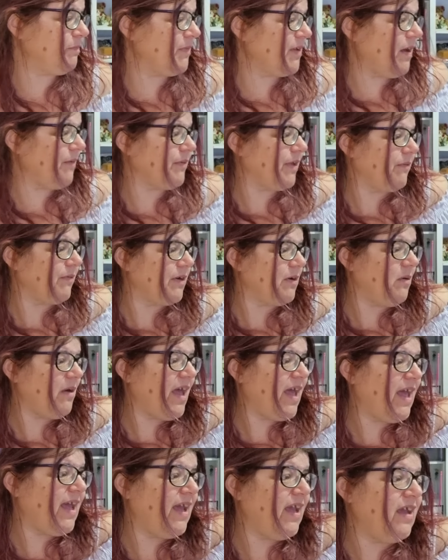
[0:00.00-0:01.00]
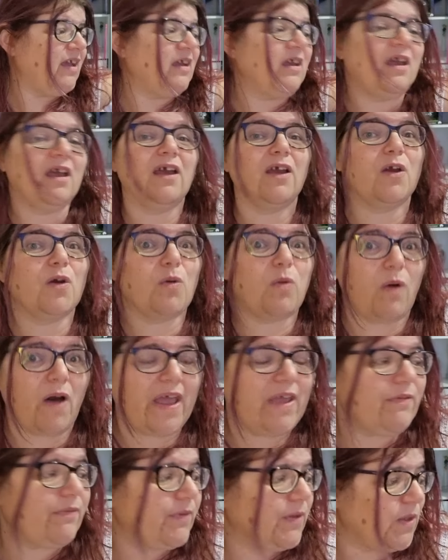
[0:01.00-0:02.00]
I've given away
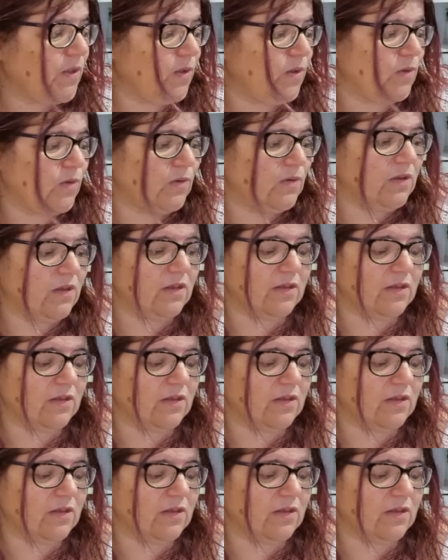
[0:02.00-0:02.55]
quite a few,